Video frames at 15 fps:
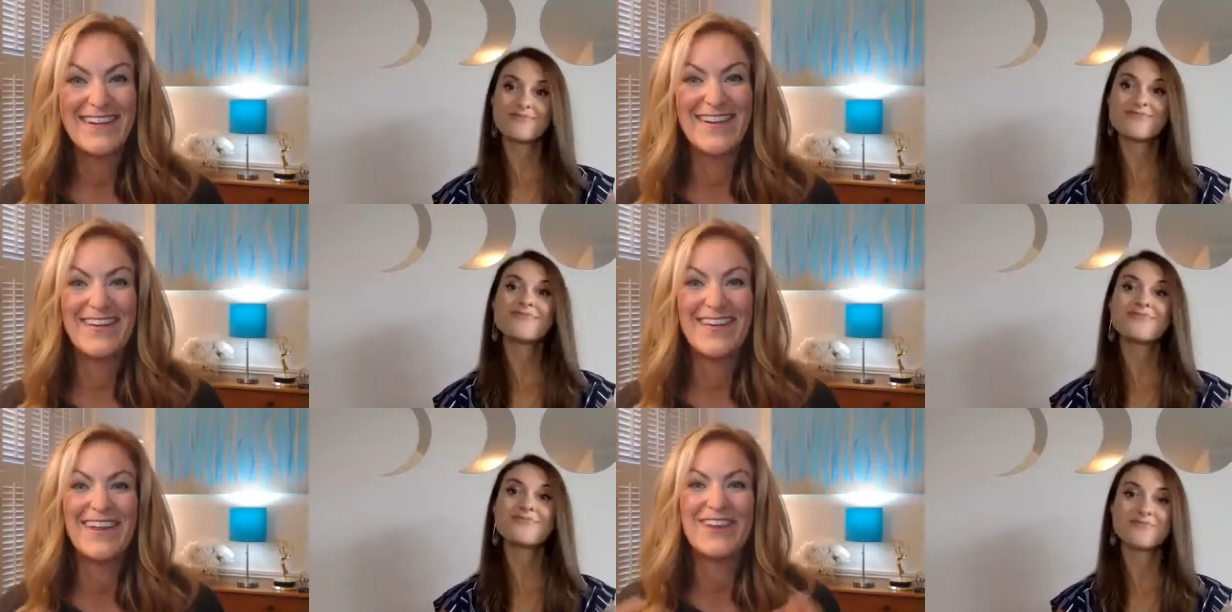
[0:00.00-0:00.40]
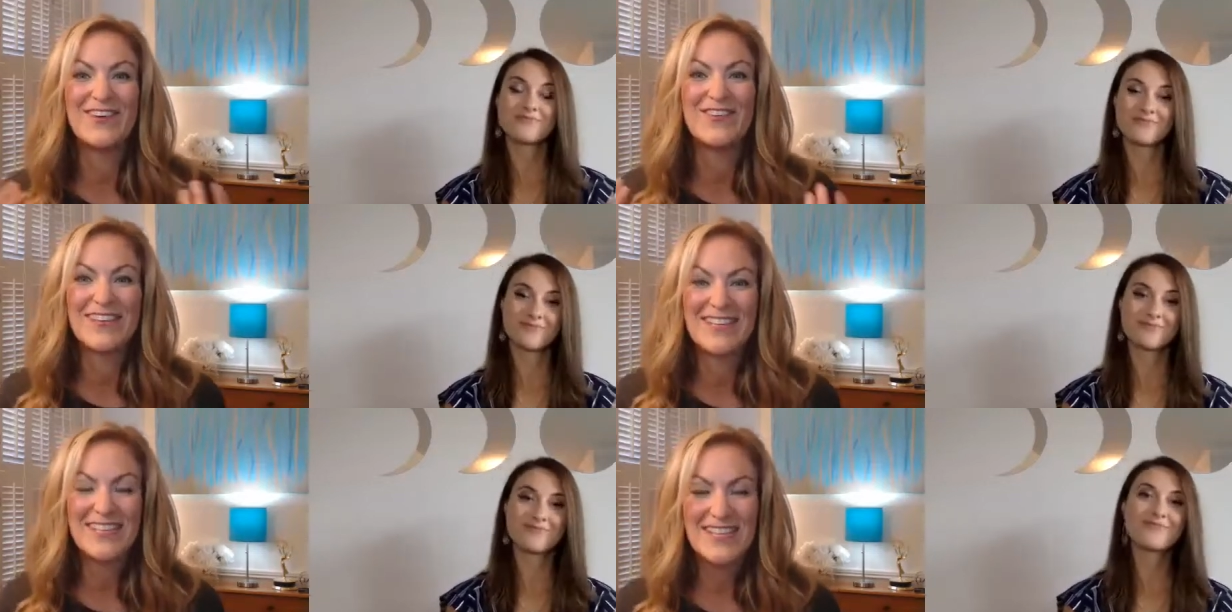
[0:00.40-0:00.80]
Speaker 1: you know, they don't
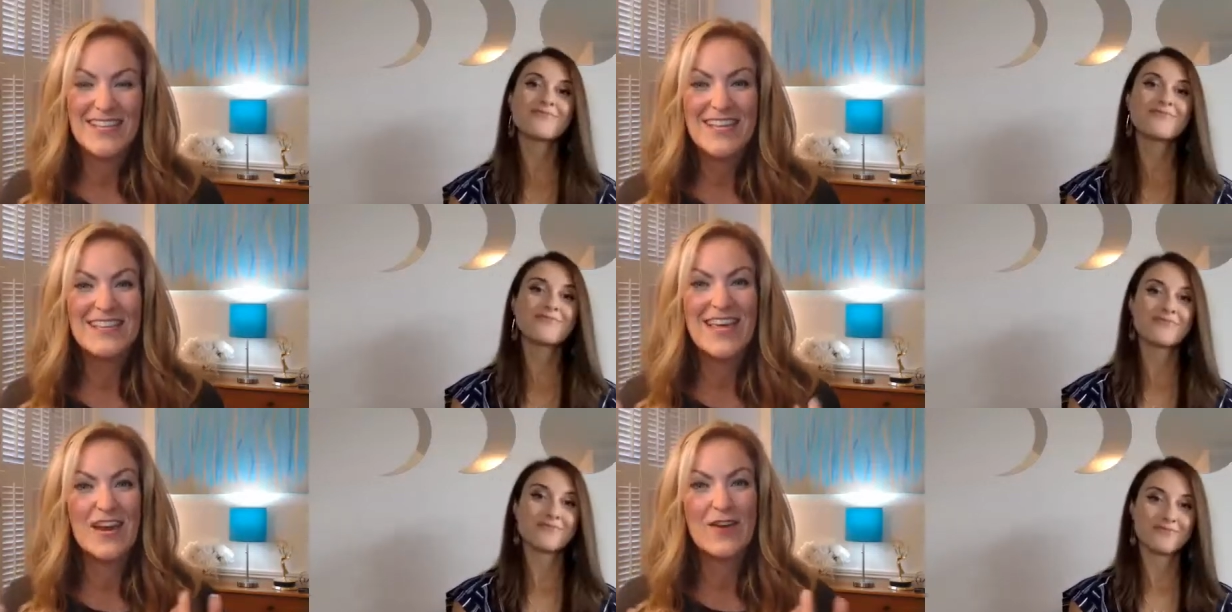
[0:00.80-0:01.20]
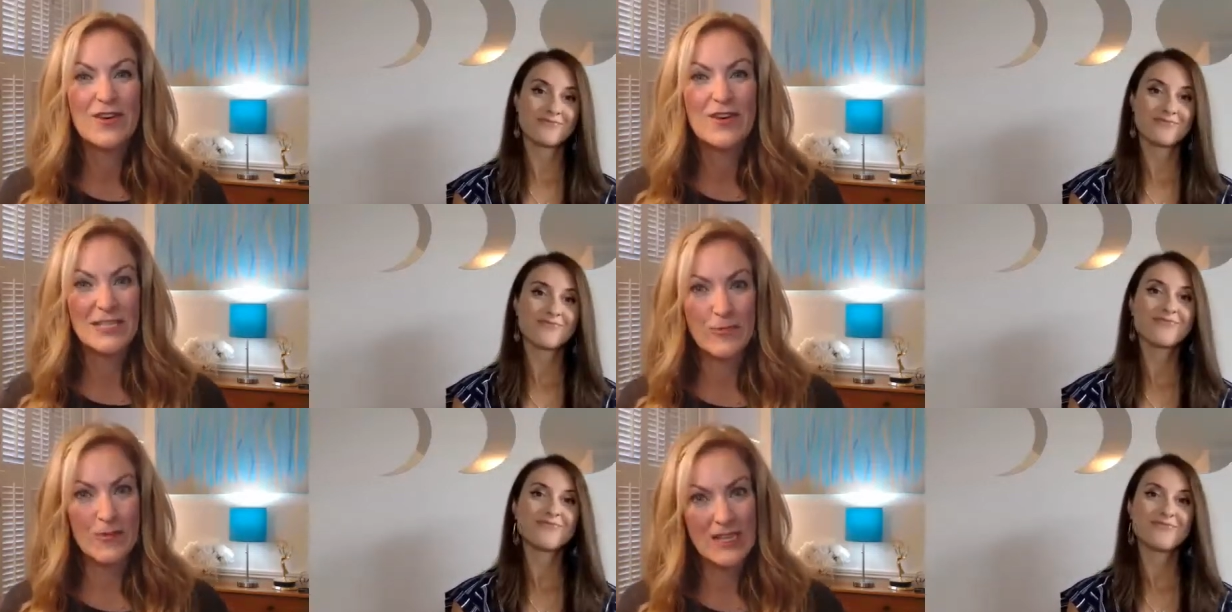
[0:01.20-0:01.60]
want to they don't want
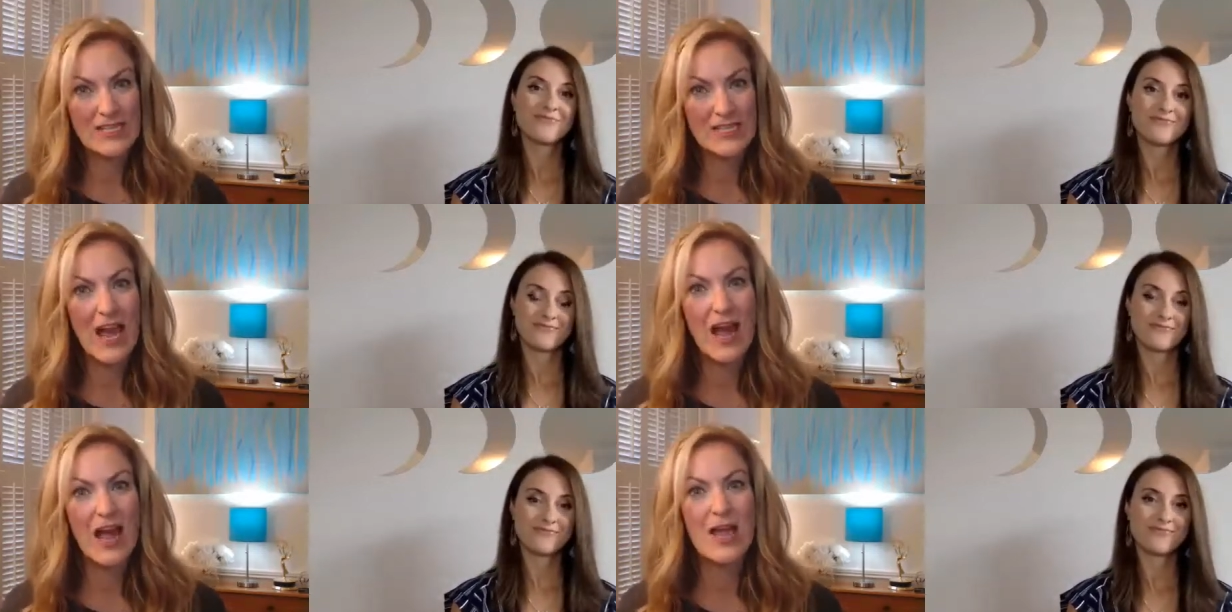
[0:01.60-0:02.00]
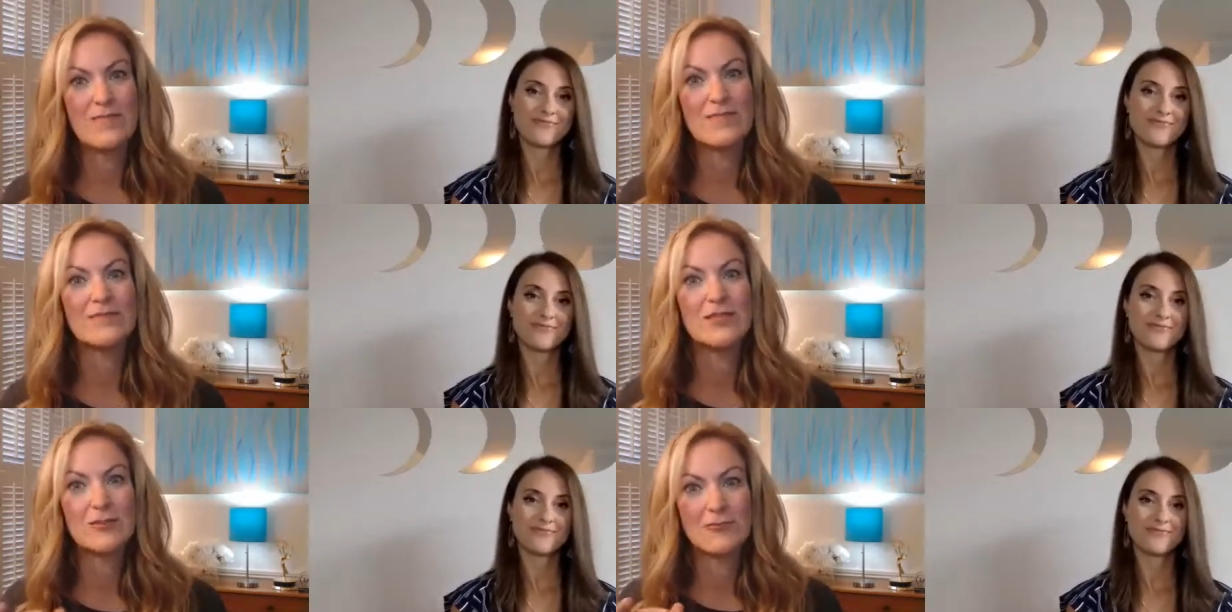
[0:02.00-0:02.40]
to spend the
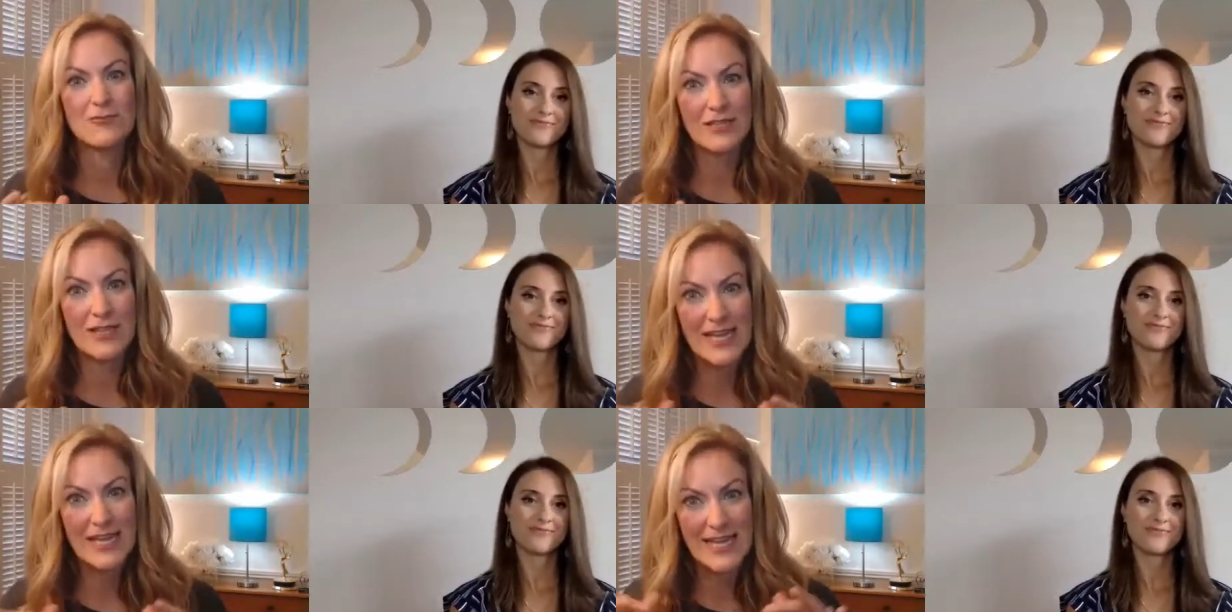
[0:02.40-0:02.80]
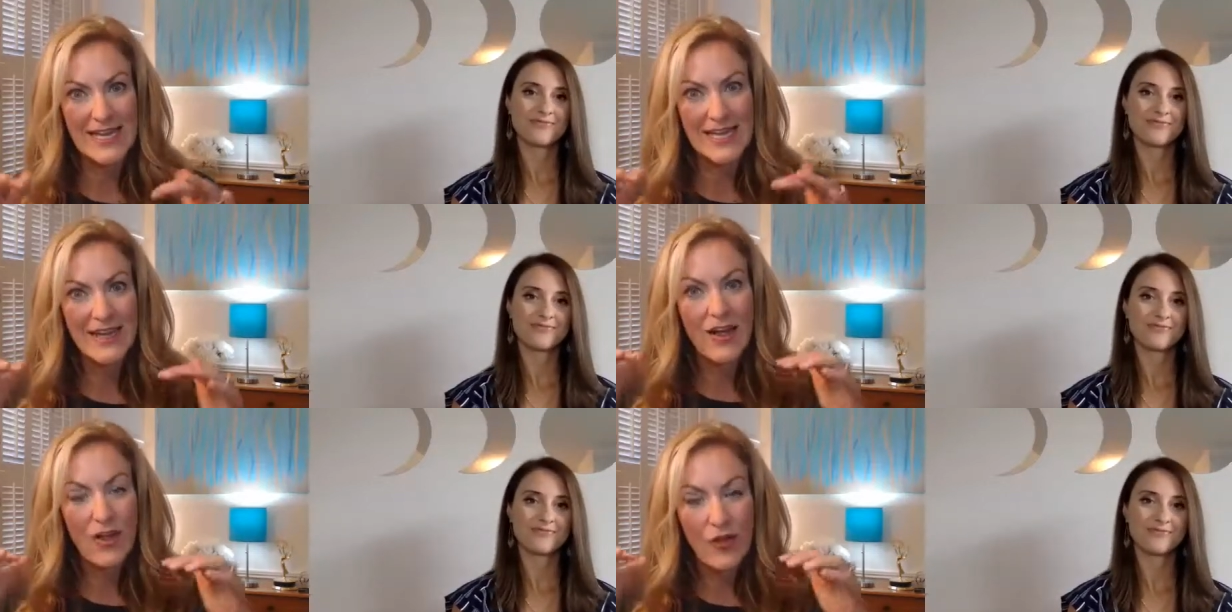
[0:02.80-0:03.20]
time to
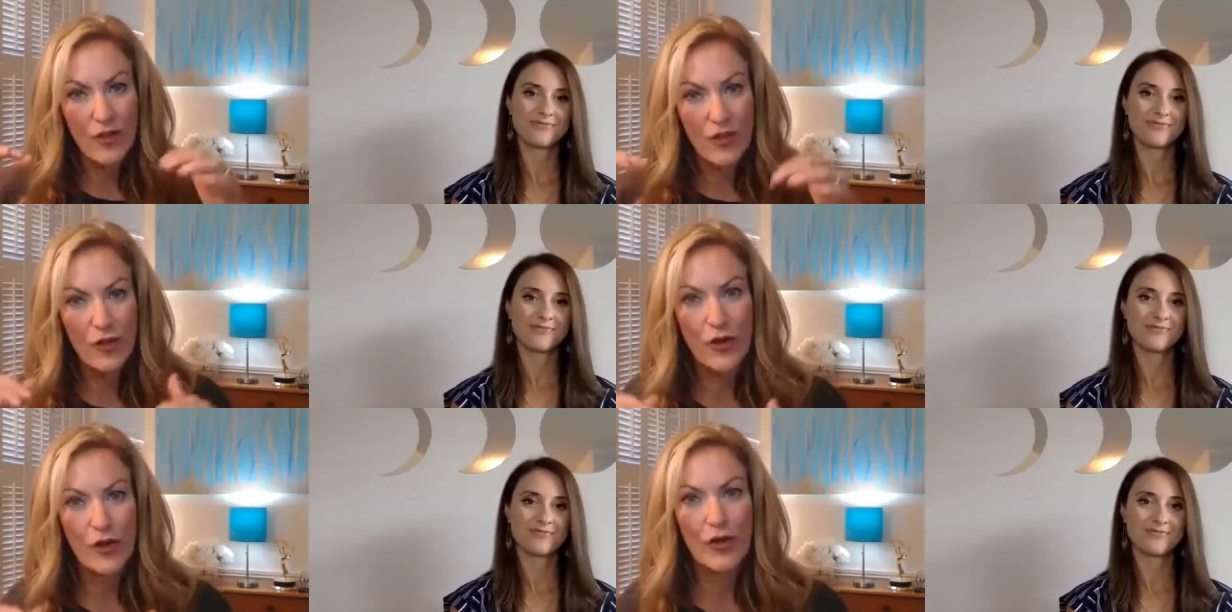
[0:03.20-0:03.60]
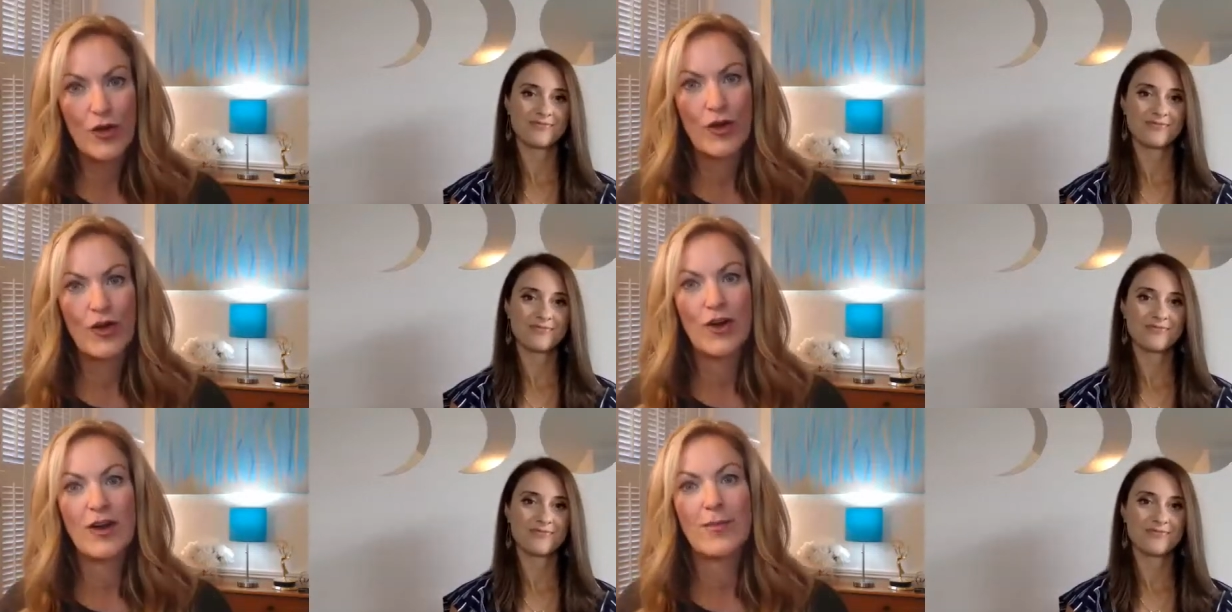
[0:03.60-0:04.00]
really
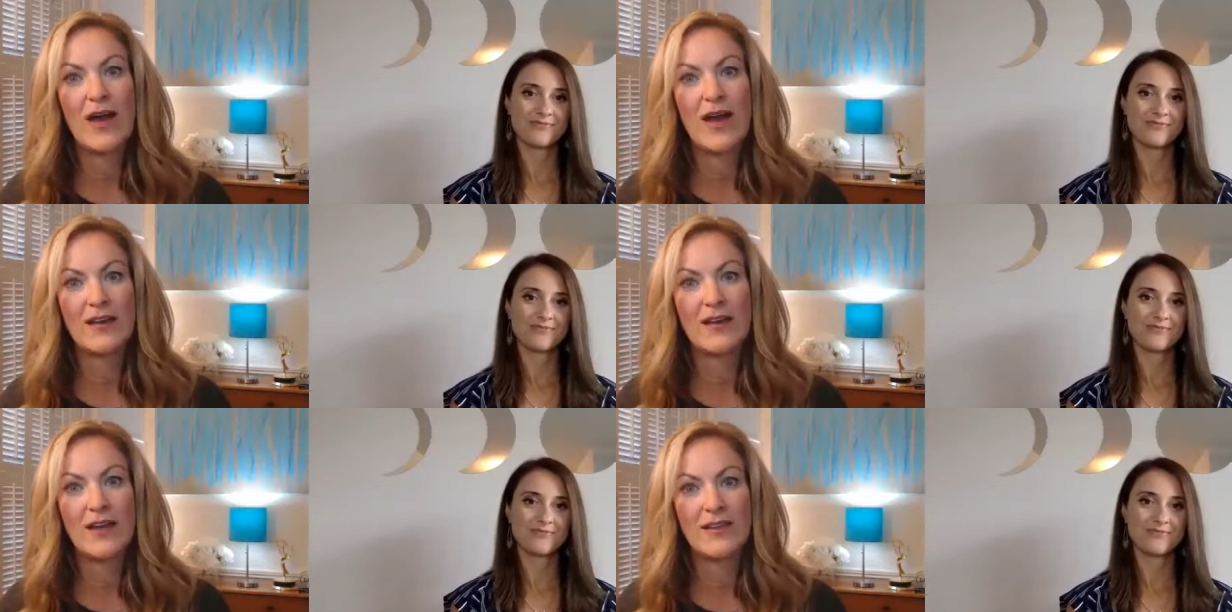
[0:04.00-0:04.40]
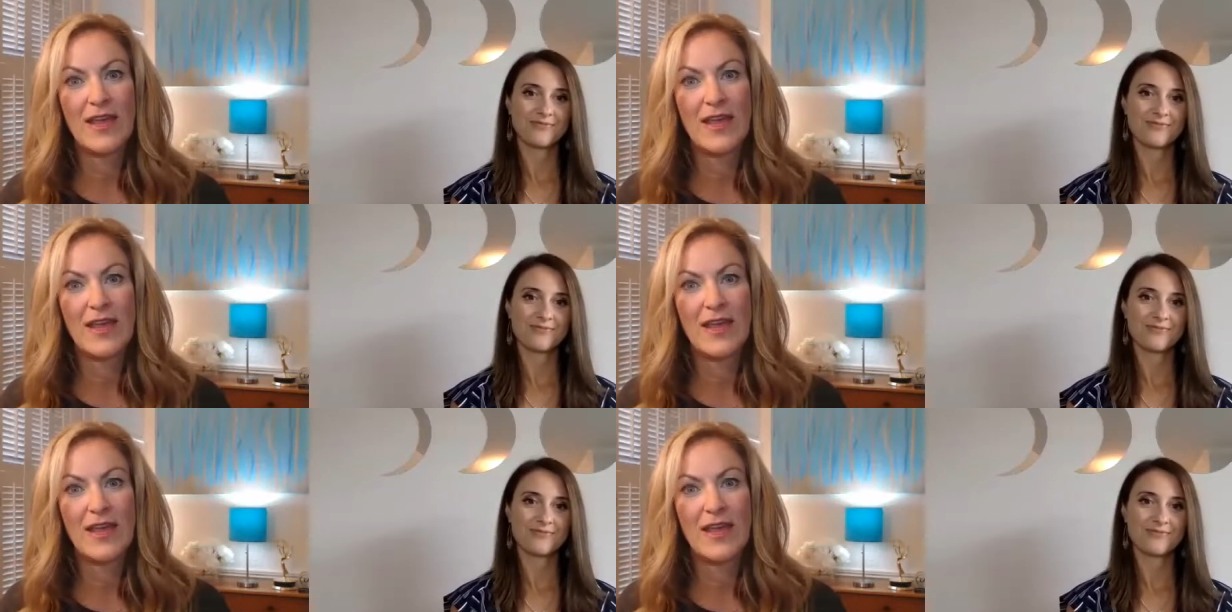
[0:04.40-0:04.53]
learn about it.